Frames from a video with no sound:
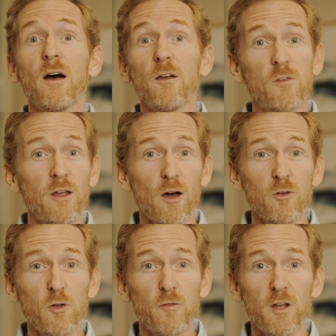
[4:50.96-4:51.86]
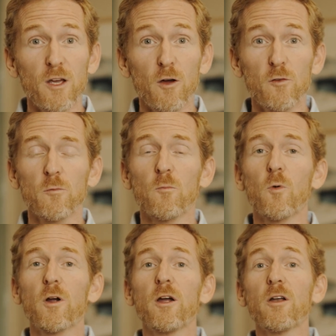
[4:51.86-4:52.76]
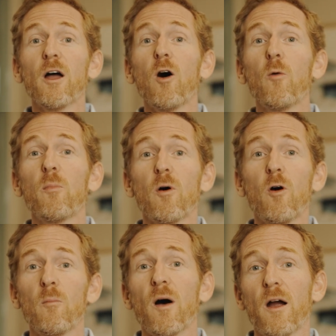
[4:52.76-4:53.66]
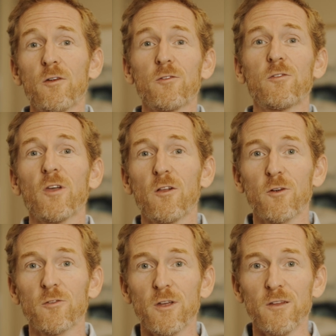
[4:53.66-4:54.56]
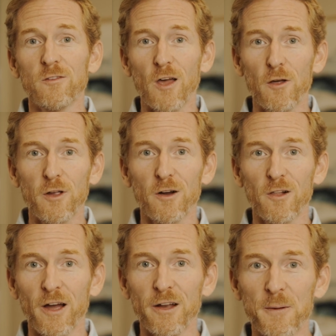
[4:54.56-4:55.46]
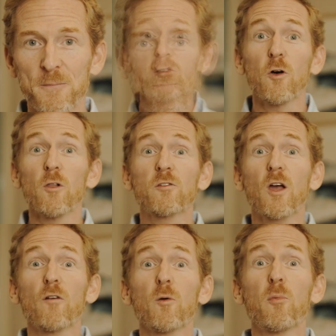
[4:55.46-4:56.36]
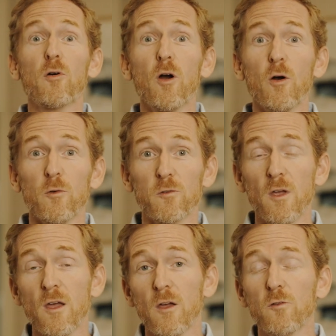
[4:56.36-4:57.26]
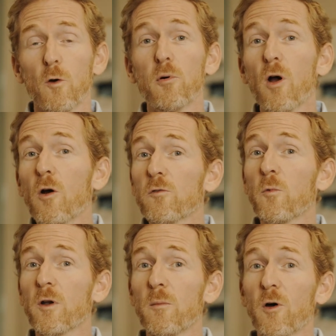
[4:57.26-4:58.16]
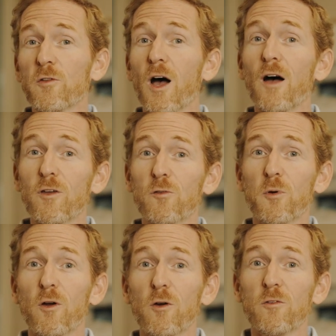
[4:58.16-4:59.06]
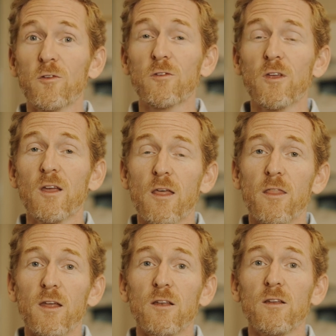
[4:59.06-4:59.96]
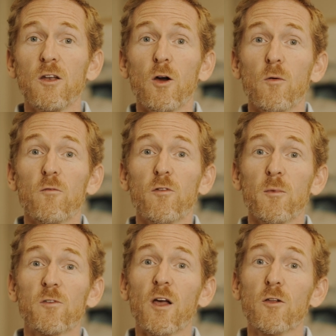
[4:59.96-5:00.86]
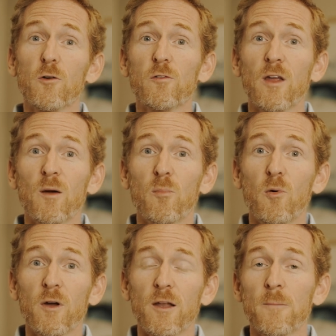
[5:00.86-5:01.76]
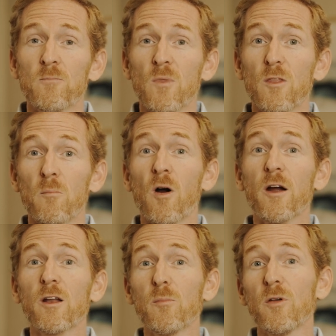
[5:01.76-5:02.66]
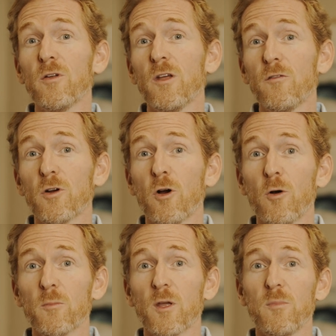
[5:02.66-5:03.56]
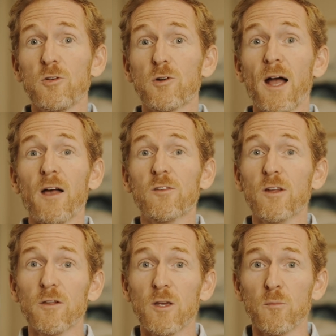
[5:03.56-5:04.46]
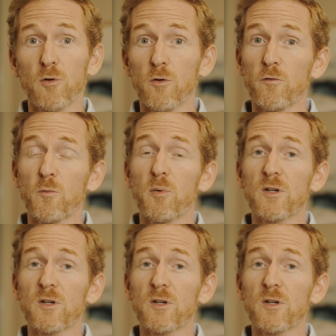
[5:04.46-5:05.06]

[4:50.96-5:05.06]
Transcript: send out new videos. We're here to help home buyers and sellers in South Carolina. So let's cover pros. So pros, one of the most obvious pros is that, from a seller standpoint, the marketability of your home can be drastically improved,